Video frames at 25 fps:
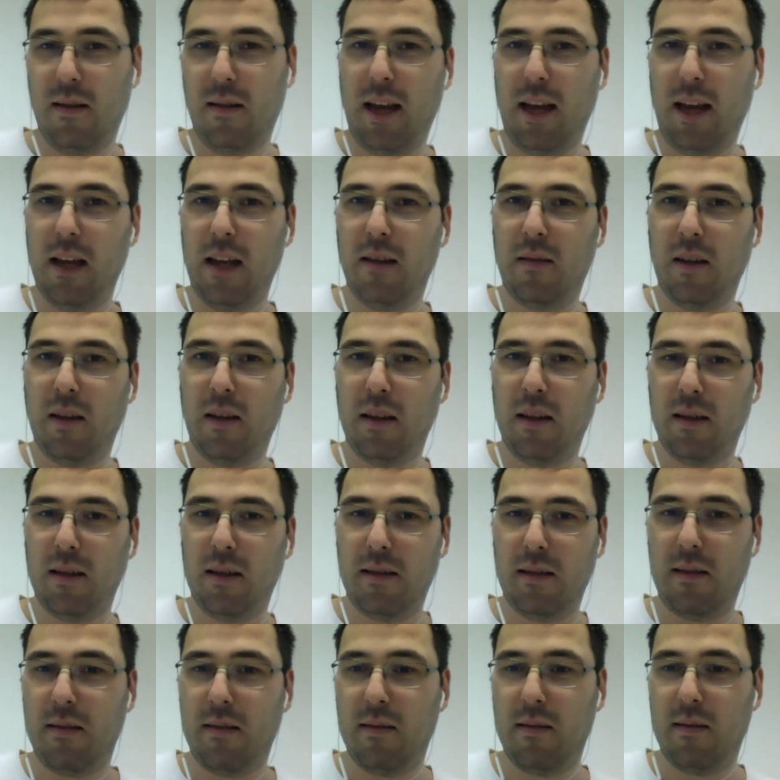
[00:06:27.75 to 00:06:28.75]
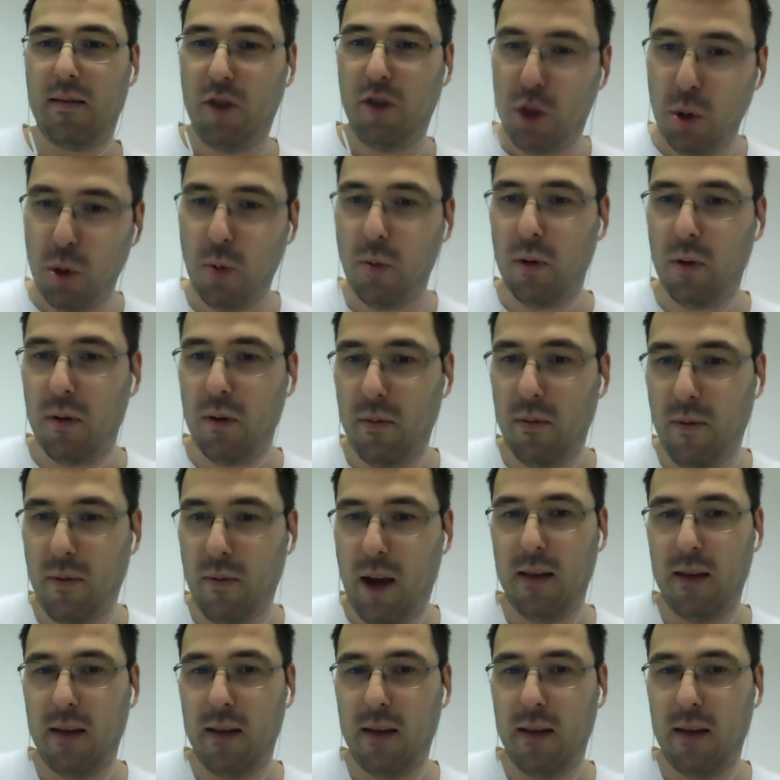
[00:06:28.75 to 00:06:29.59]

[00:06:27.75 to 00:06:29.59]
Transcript: latest June, right?